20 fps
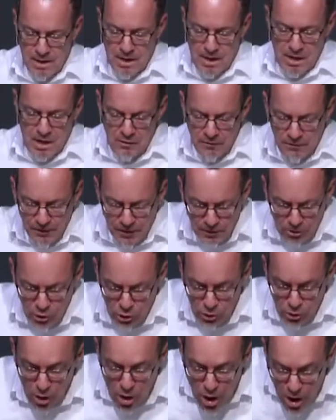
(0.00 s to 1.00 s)
He felt
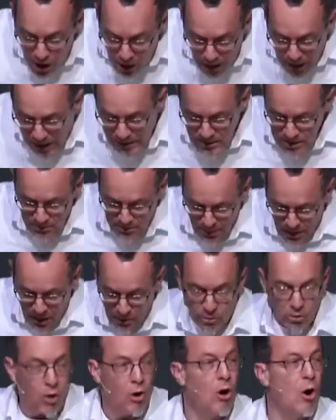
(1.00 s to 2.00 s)
law as a
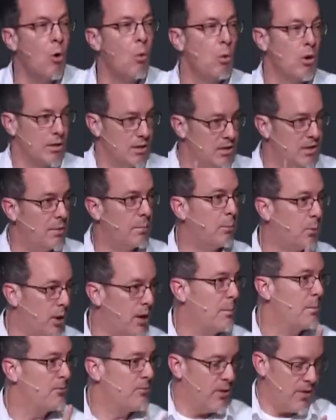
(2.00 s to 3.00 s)
power was
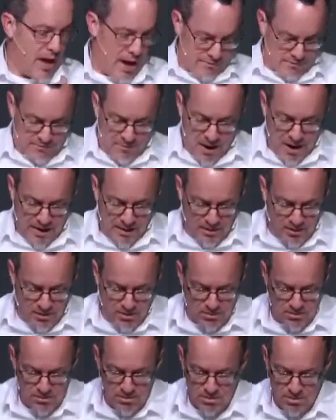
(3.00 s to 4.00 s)
supreme for that fight.
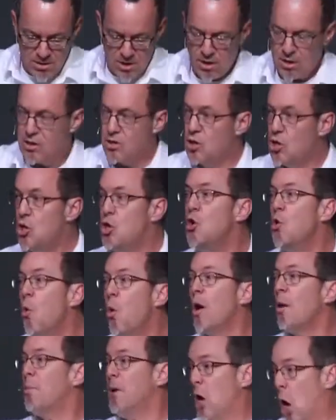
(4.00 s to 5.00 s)
You
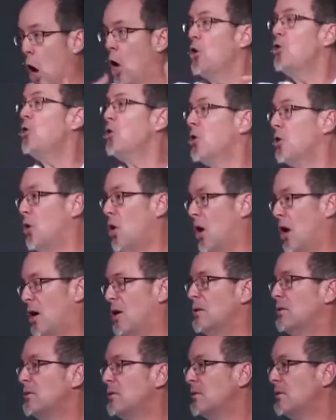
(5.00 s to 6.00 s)
want to be under law,
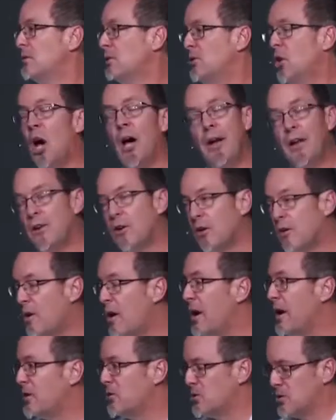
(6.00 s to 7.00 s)
not under
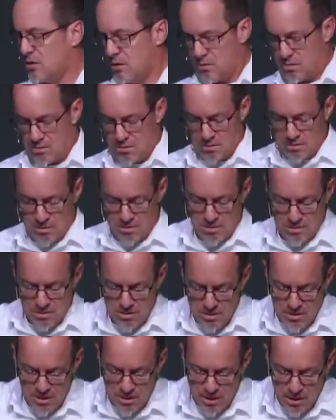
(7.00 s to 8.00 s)
grace,
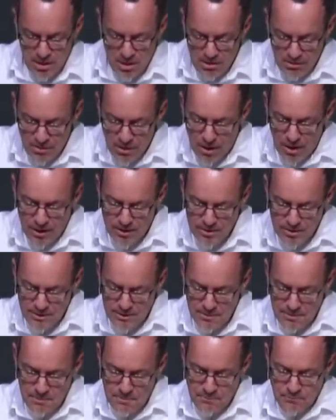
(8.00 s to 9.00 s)
he thought.
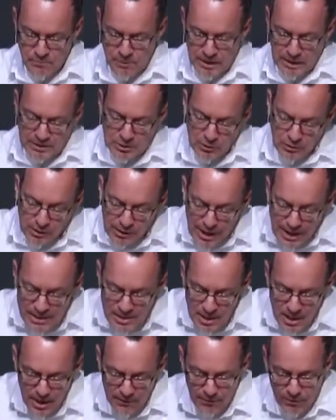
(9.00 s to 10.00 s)
And so, the
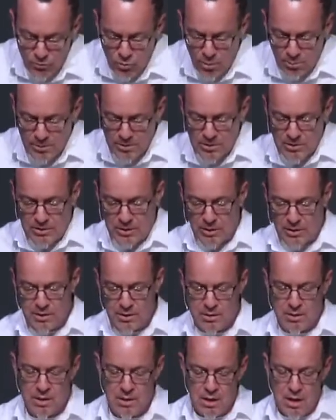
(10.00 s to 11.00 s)
last half of Romans
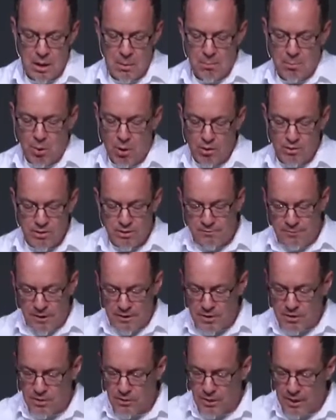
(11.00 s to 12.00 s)
6, Paul
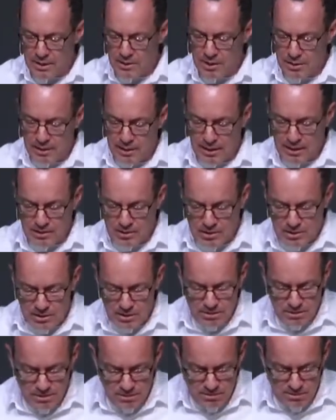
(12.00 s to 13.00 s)
defends grace against
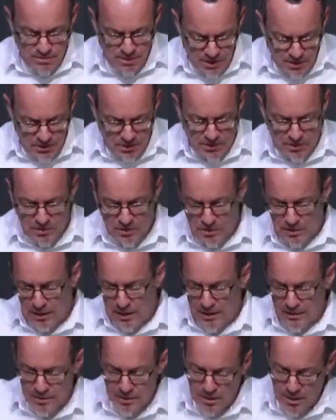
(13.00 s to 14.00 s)
this
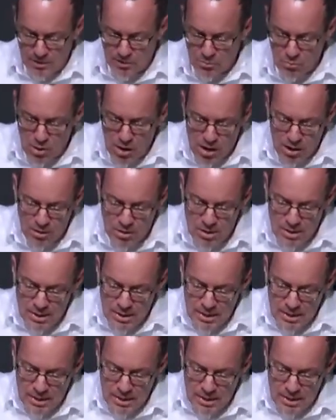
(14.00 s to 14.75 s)
slander as well.